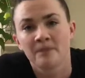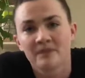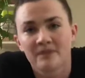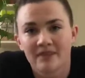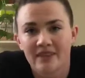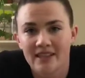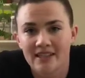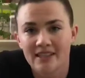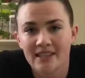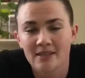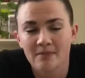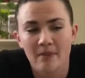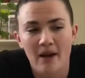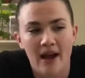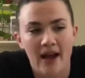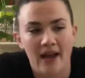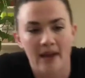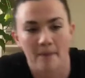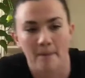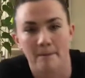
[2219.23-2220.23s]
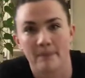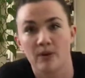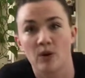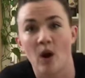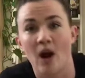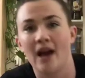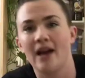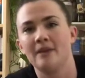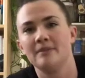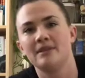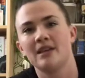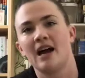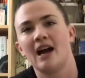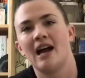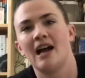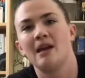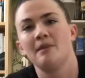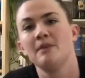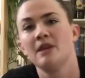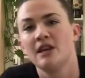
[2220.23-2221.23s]
This is my prime
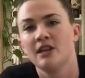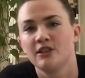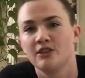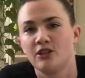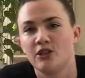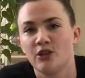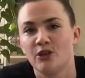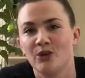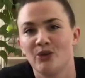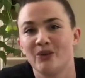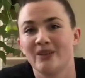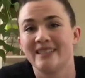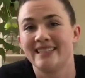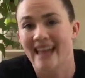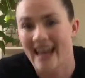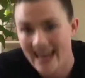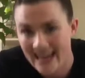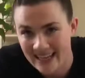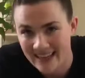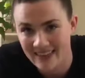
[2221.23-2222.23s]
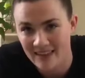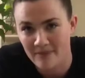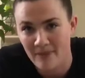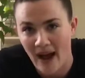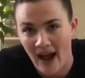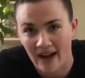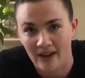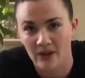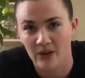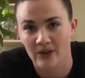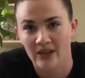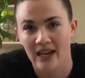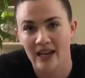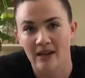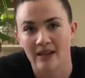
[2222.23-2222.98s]
time to take the back, okay?